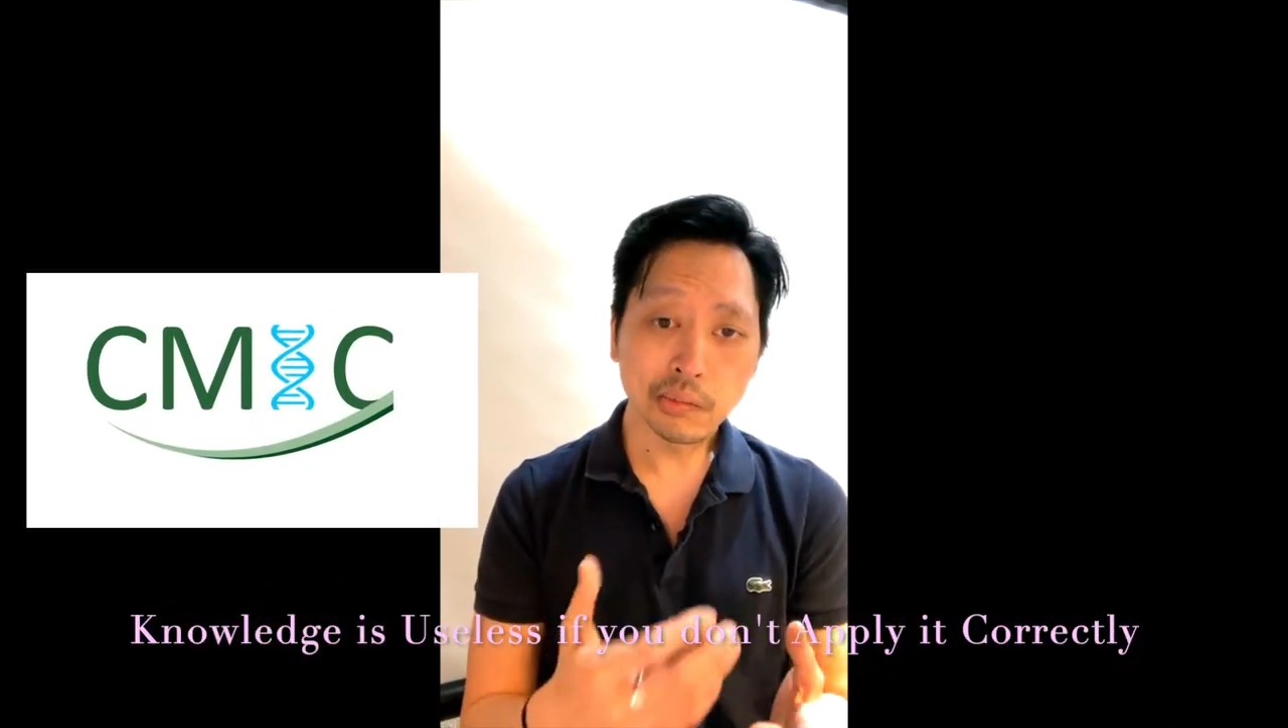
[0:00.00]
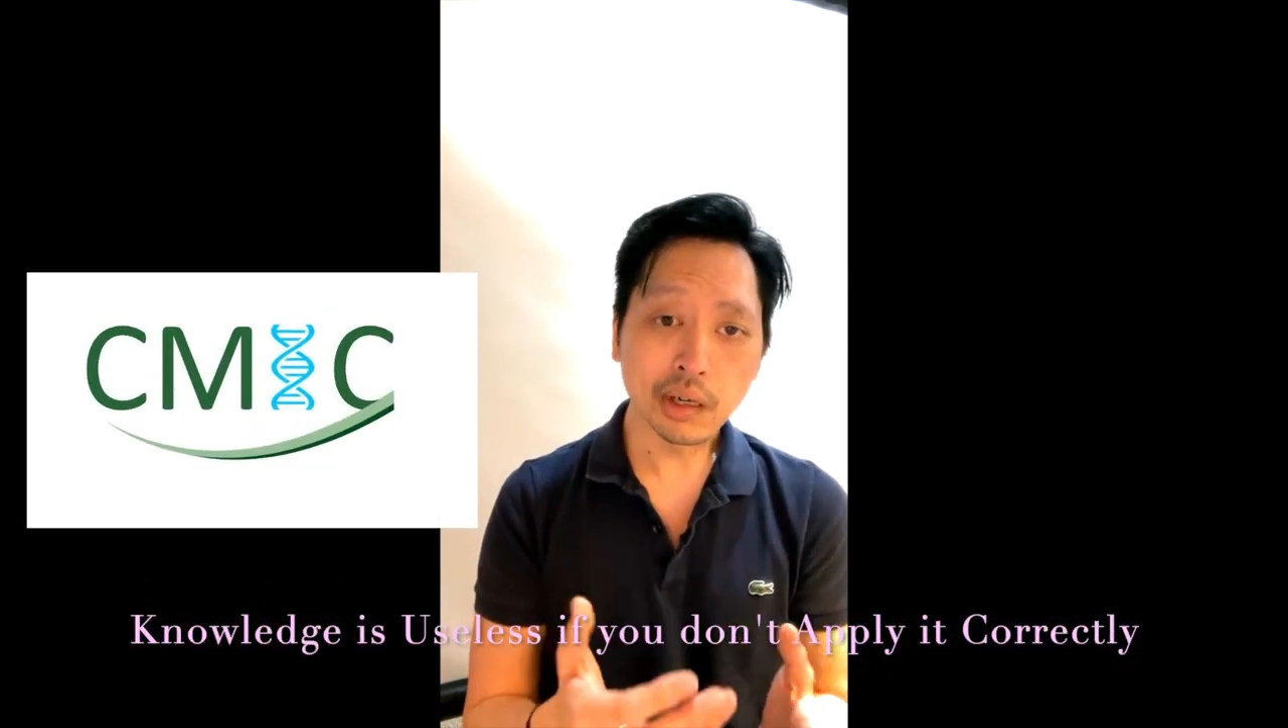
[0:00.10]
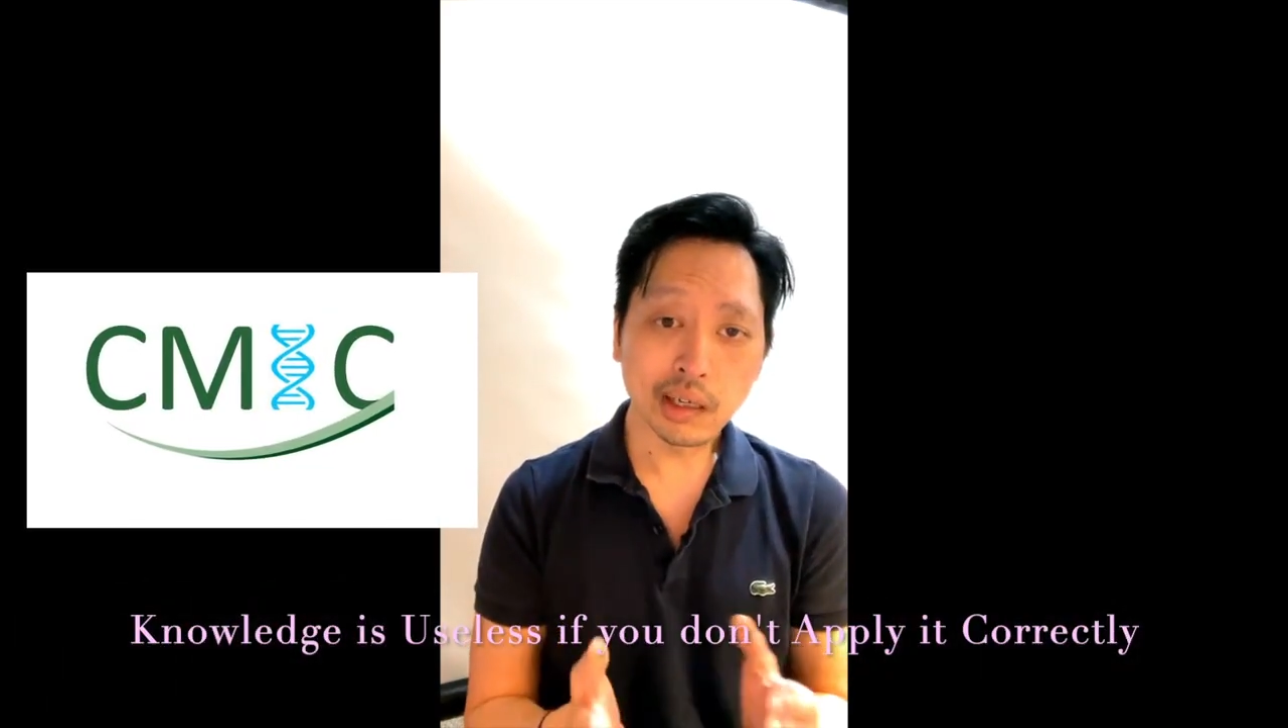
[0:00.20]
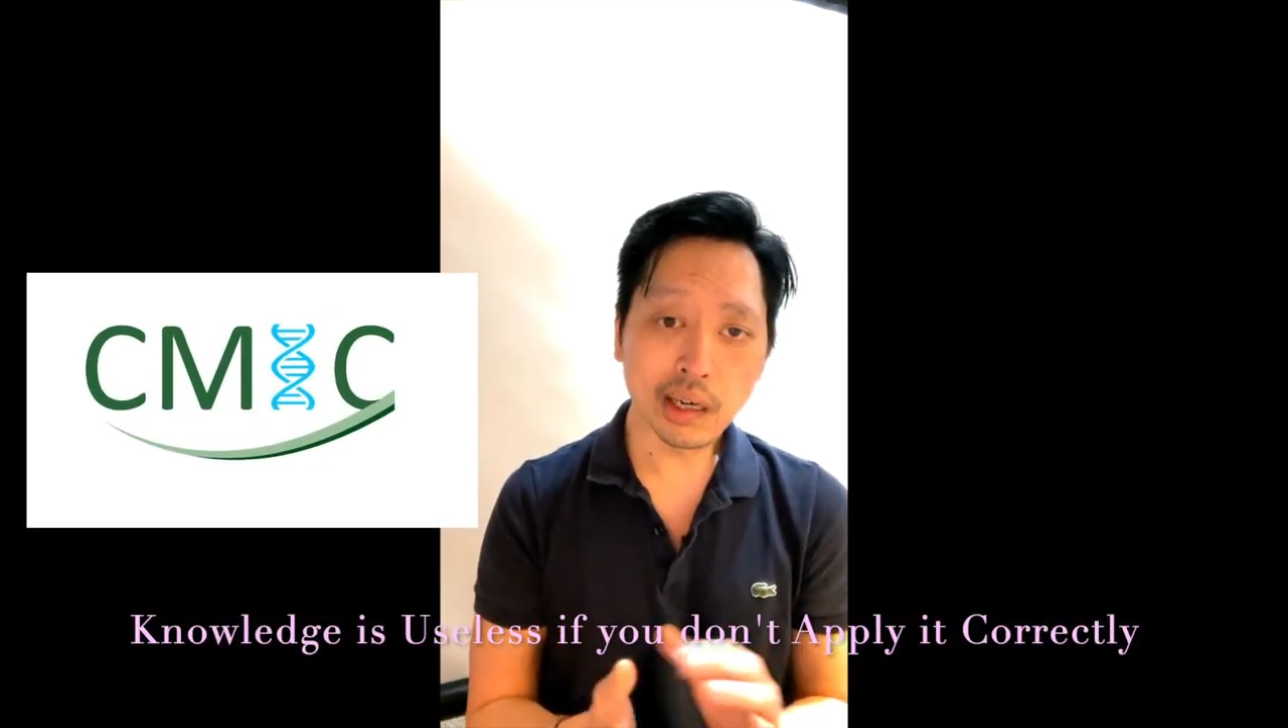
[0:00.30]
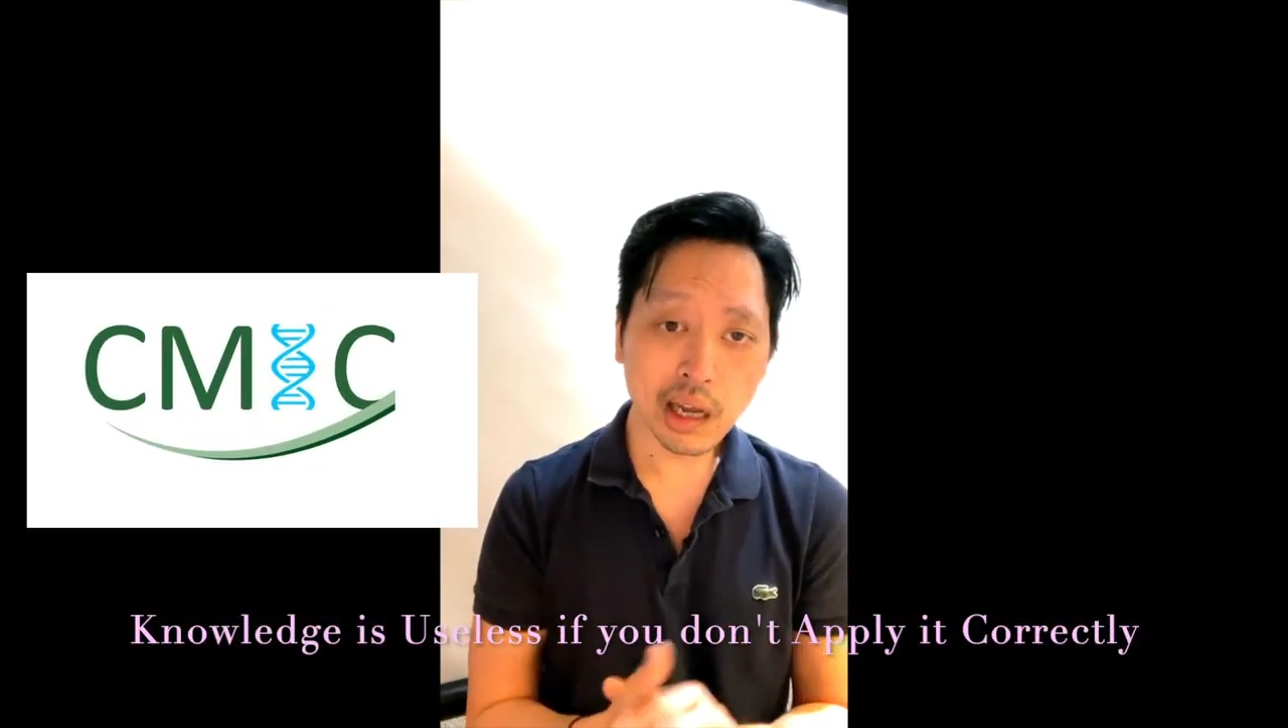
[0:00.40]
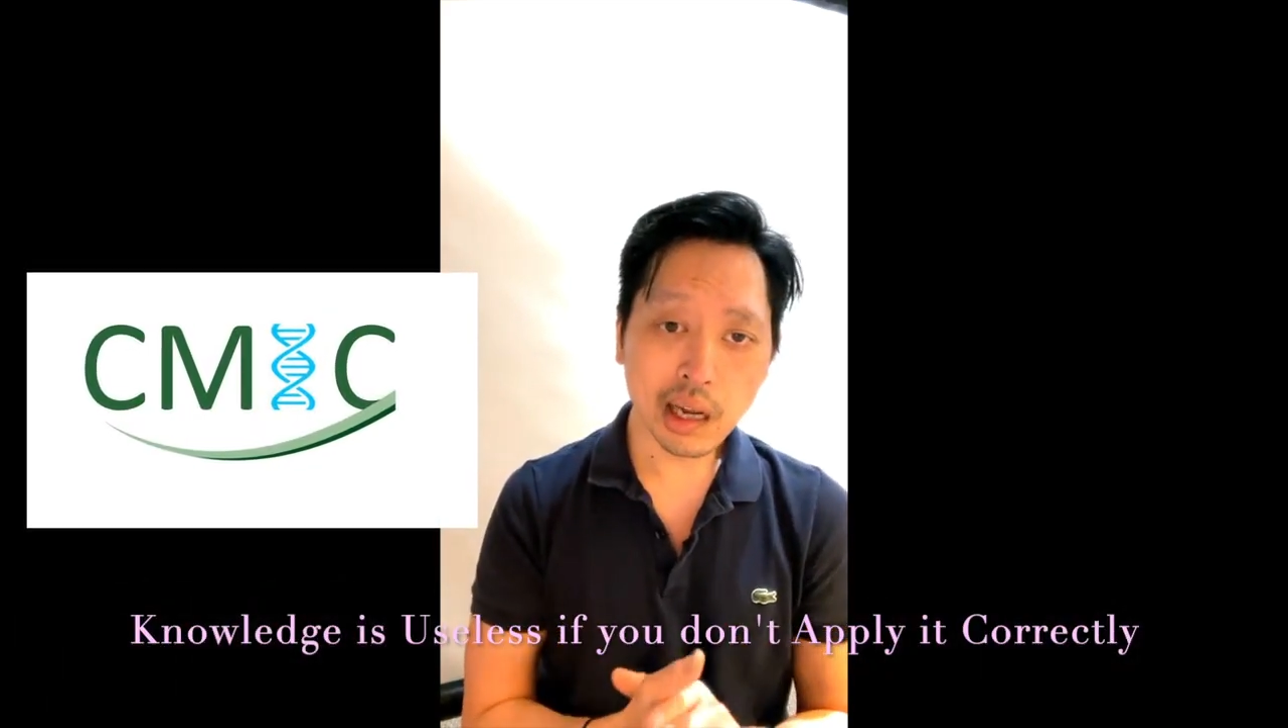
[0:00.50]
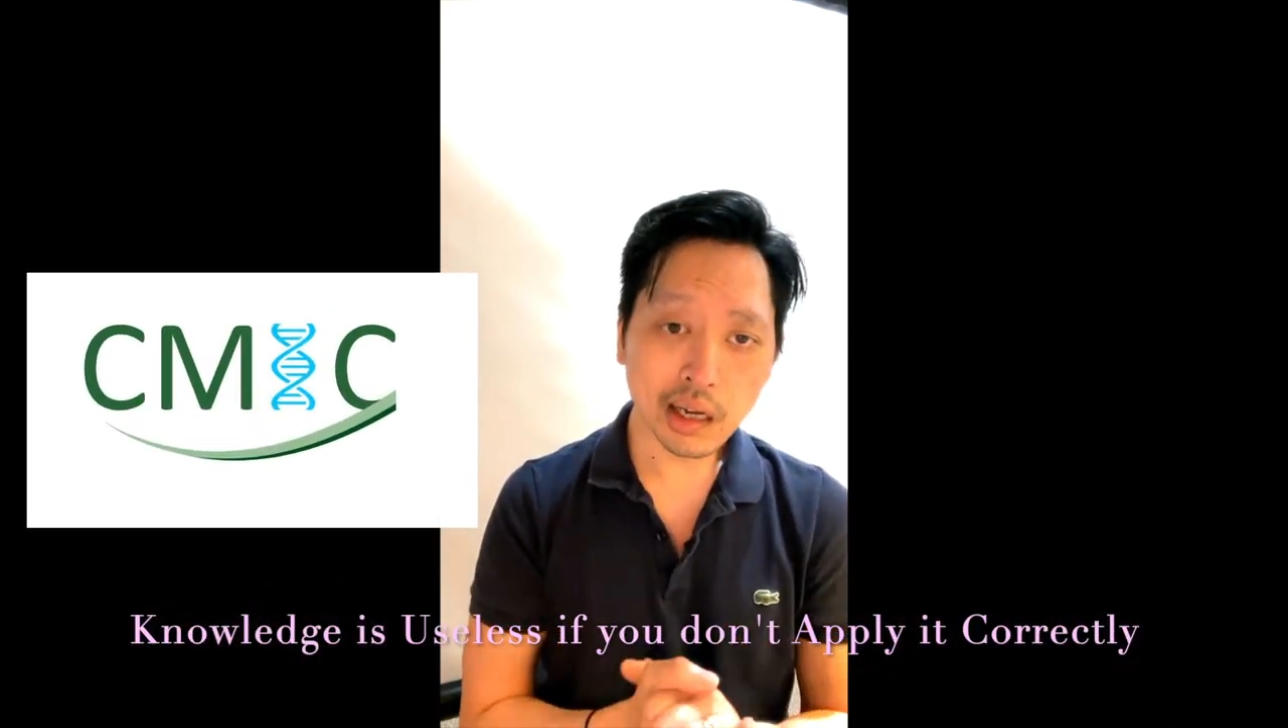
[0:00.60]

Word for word: it,